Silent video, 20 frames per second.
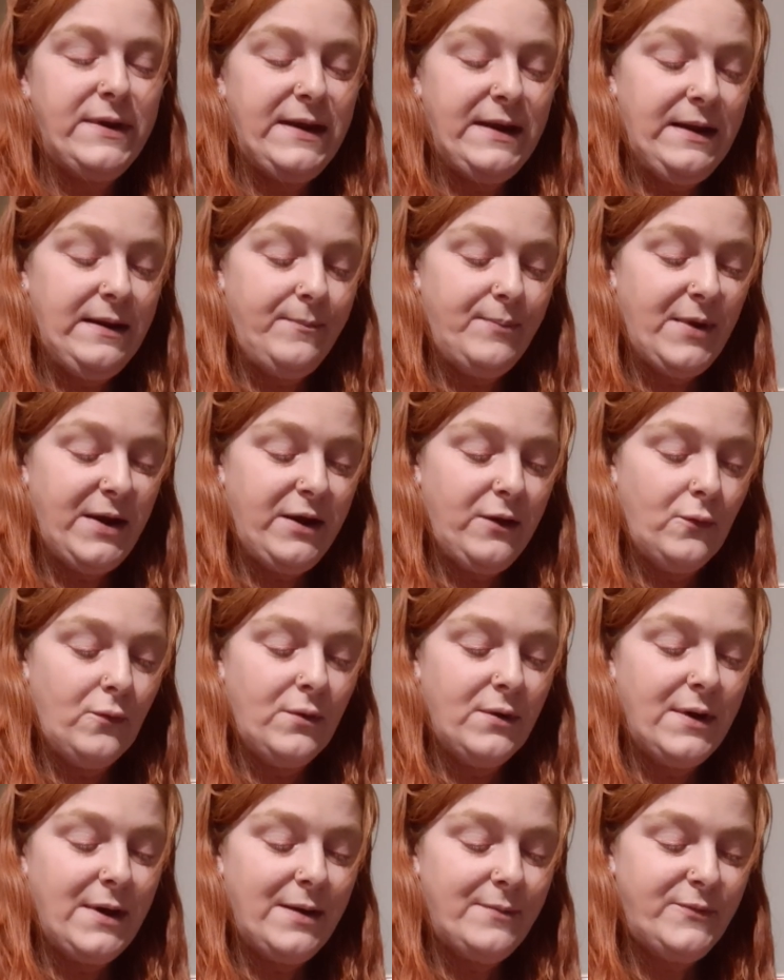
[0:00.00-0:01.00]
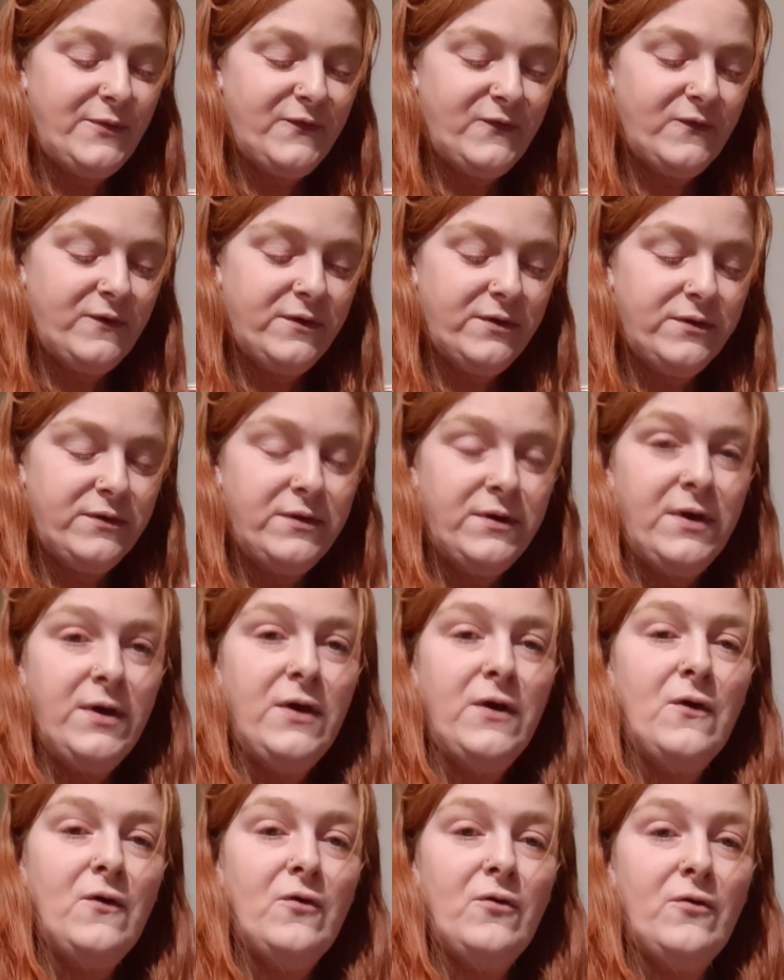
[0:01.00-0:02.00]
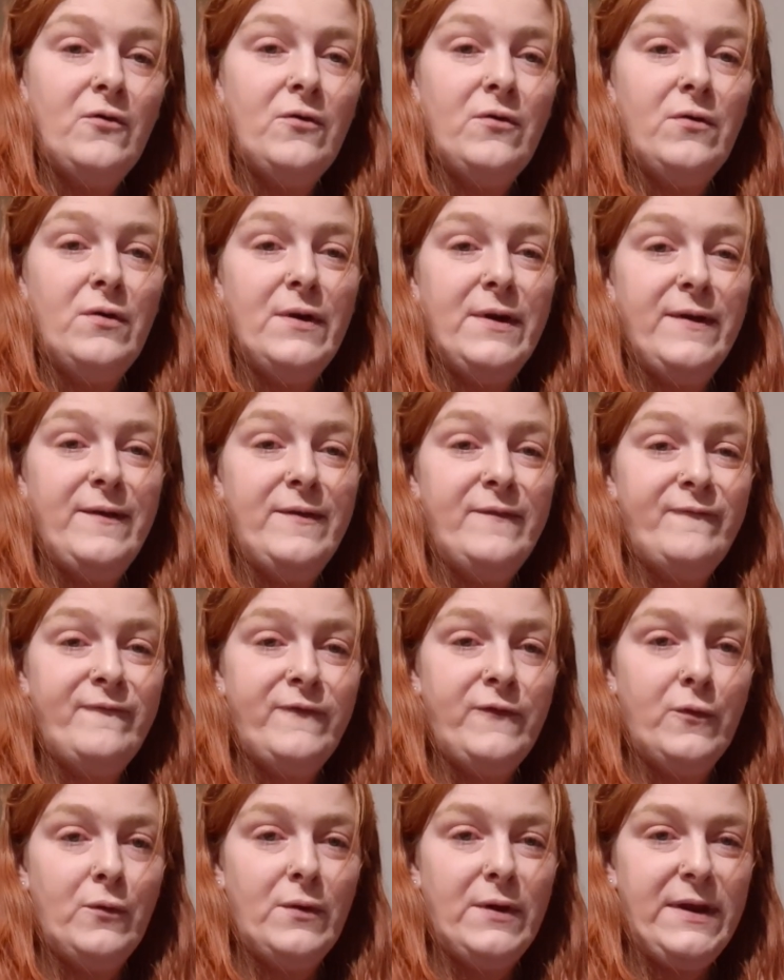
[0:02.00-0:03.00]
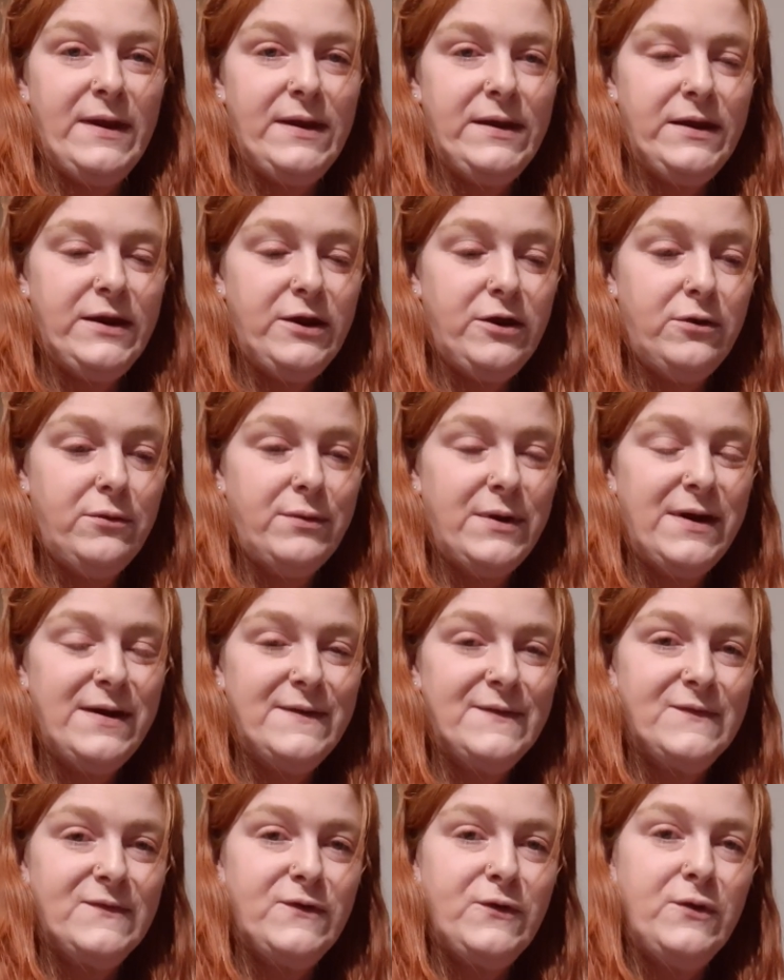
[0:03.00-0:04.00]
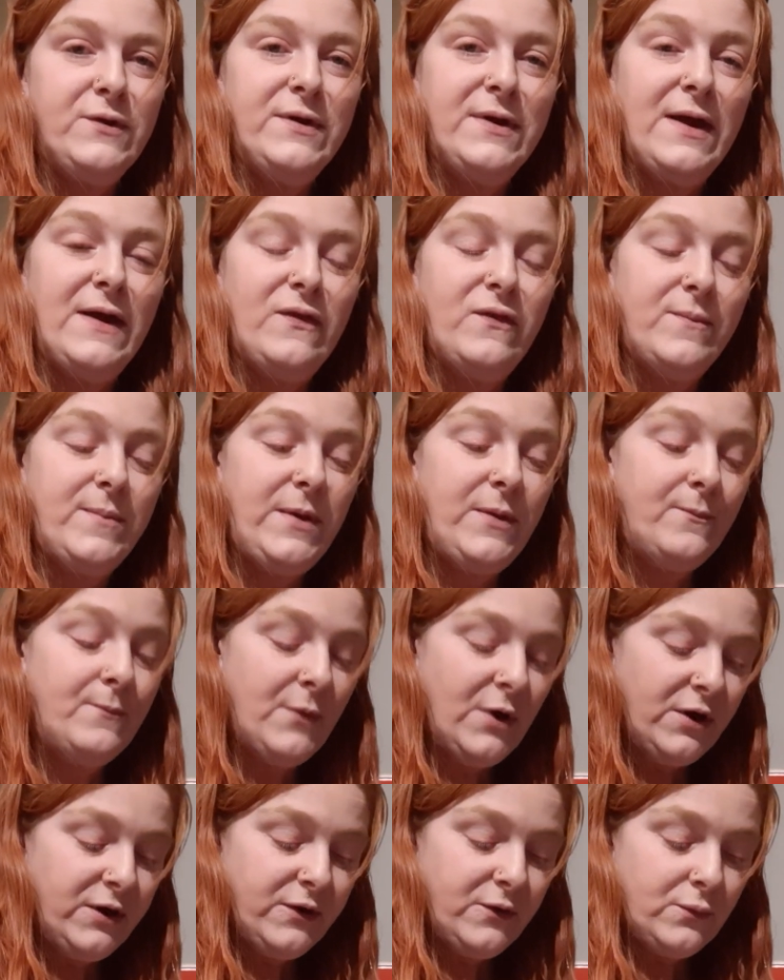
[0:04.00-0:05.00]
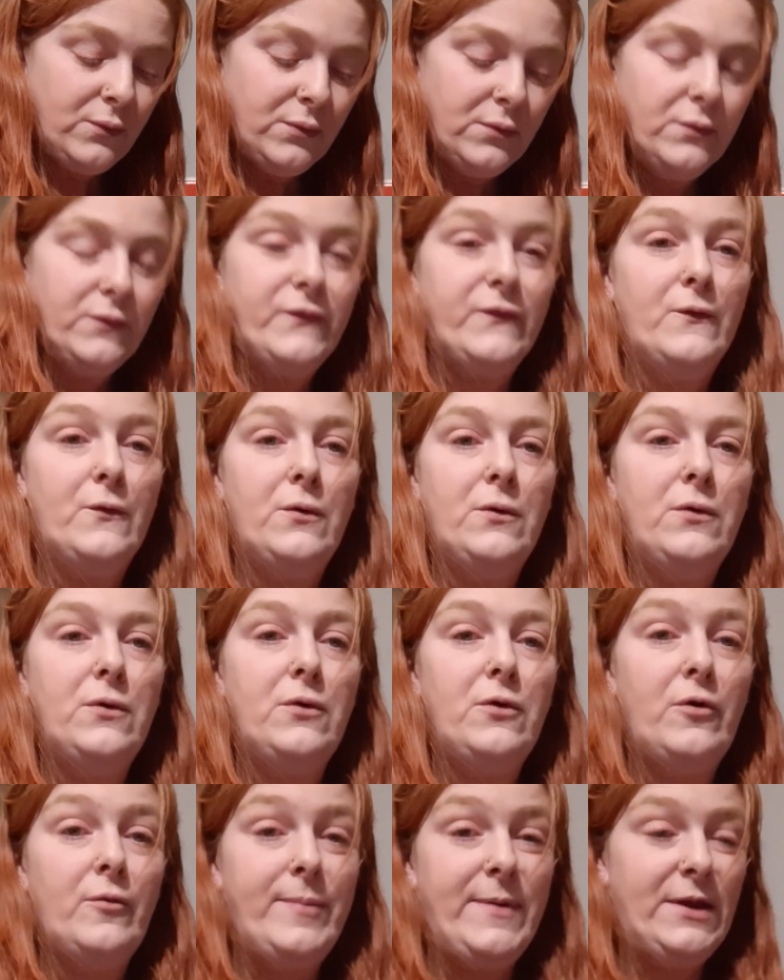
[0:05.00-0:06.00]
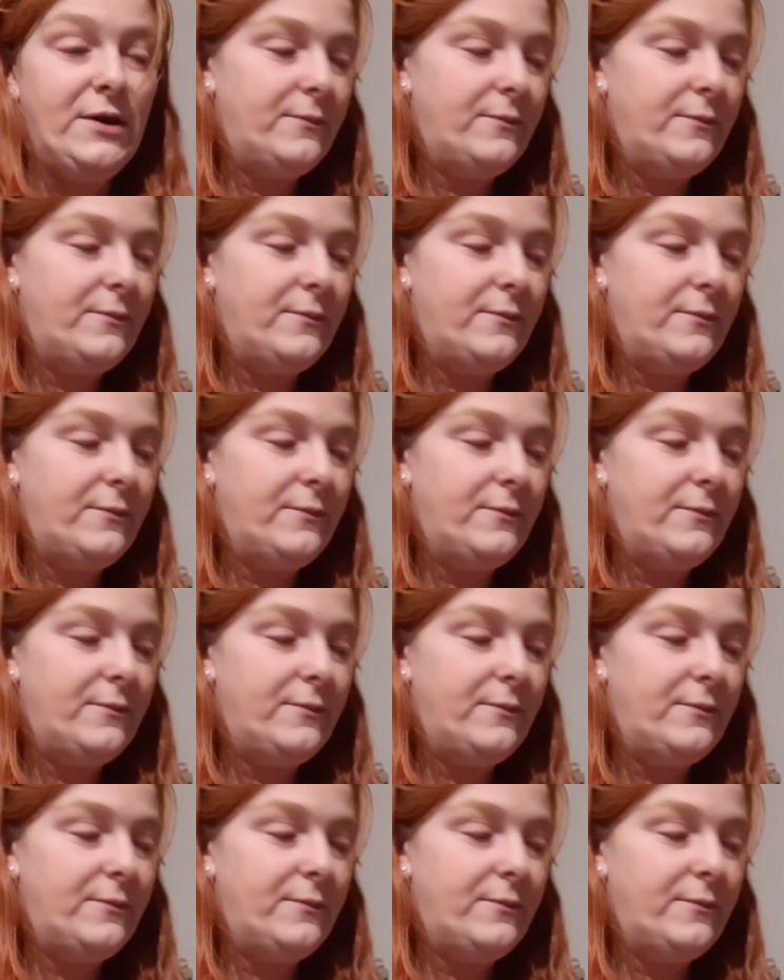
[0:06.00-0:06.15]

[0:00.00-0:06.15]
eBay or Amazon, or if you're in the US, you can get them in Michael's or Hobby